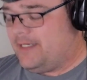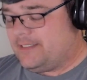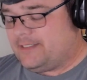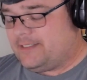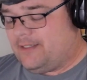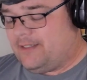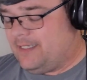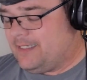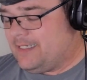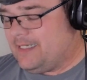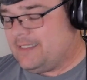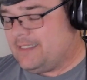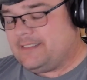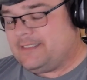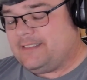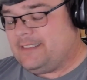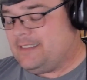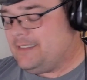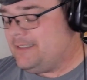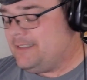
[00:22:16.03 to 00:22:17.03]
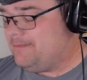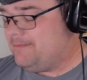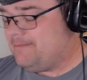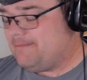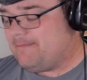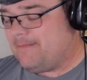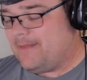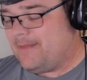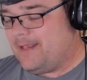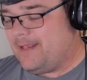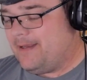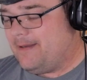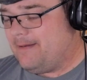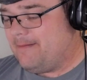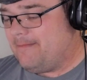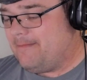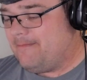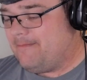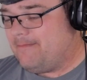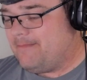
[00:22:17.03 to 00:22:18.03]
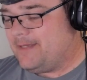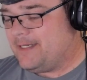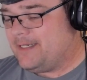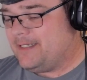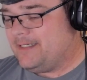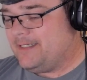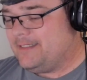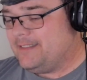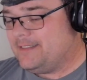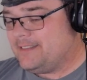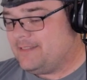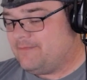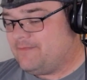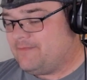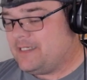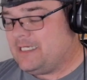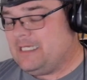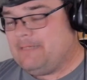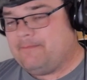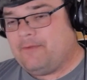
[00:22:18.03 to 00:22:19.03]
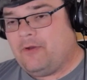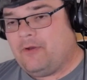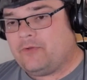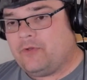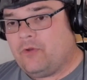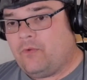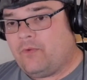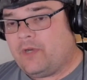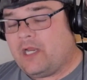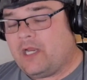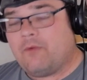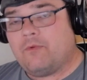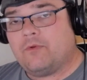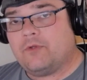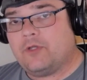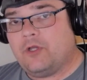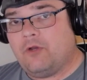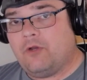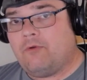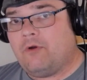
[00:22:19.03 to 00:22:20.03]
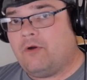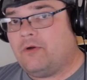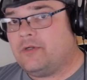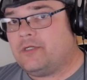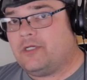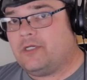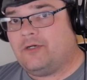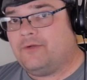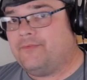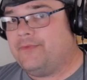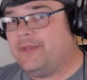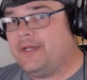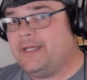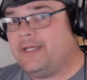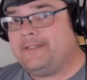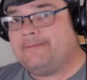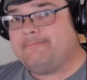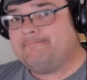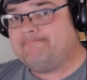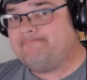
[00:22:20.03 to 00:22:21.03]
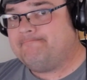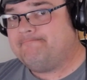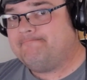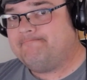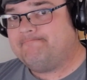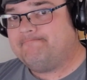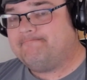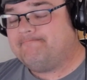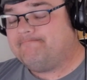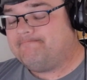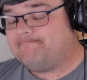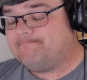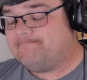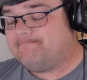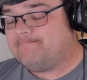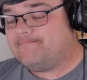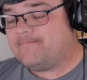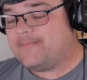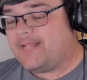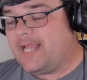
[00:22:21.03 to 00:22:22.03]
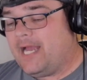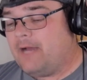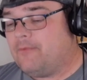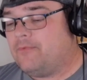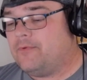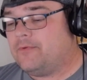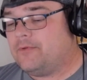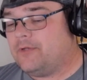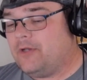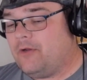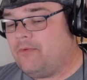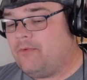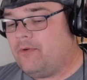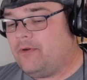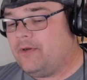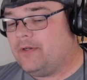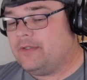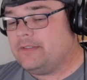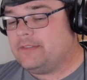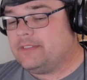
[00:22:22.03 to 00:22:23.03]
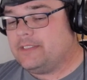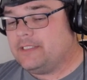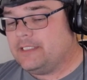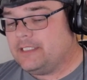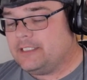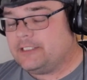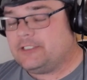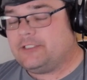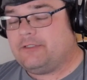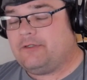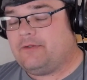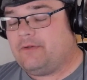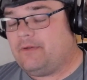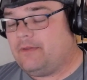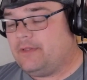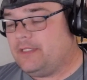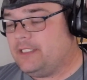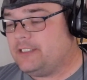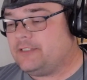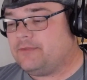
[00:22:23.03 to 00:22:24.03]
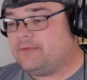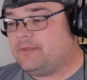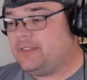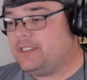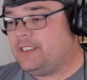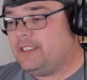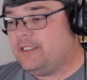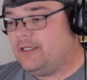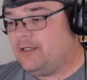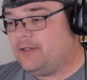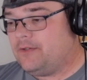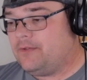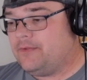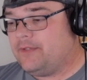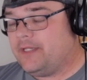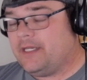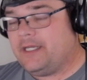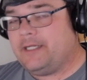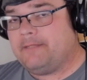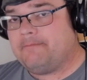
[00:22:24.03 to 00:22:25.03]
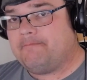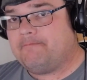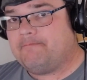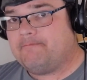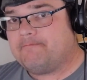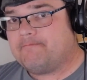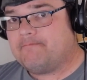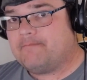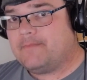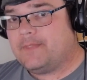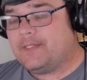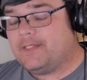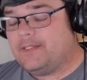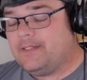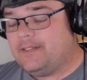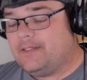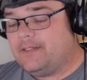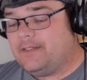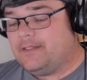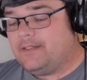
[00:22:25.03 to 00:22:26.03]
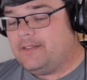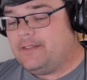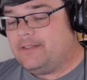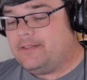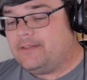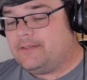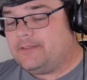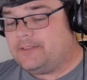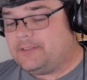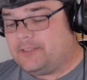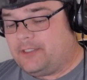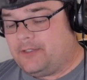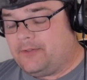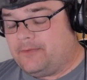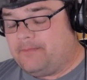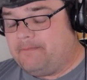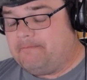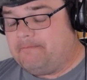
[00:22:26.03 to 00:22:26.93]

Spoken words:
all I got to say. Because if I keep on going, I will go on all night. I will go on literally all night. So,